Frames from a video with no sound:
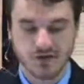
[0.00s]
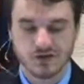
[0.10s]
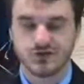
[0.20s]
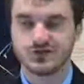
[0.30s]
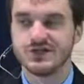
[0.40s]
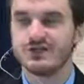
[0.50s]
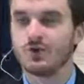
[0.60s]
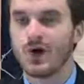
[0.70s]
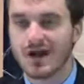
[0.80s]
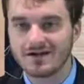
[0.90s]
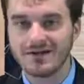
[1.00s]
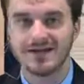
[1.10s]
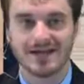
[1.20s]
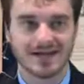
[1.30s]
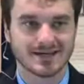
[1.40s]
So she directly
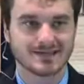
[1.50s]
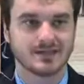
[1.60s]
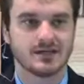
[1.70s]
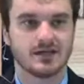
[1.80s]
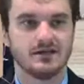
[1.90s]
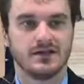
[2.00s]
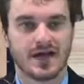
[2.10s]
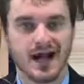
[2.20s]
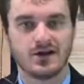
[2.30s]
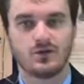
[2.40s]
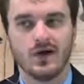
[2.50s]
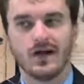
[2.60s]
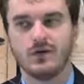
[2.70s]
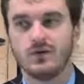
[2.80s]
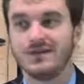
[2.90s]
links the latter
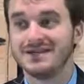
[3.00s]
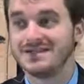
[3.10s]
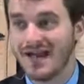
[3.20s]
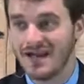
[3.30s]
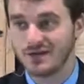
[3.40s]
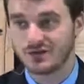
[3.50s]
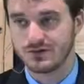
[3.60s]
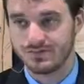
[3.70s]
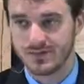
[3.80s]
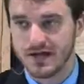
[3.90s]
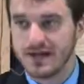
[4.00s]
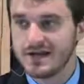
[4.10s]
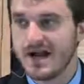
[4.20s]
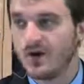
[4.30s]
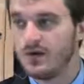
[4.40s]
rain with this angel.
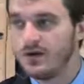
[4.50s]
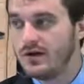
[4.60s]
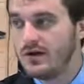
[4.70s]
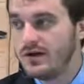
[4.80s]
Now,